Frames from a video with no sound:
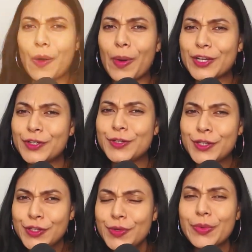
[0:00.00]
why should
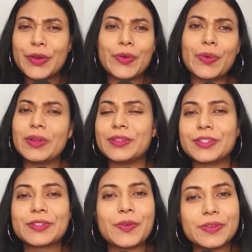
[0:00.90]
you enroll in
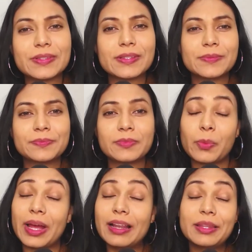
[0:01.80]
this course?
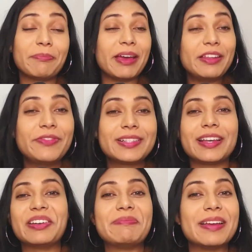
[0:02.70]
Well, the benefits
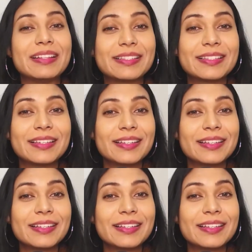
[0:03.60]
are immense.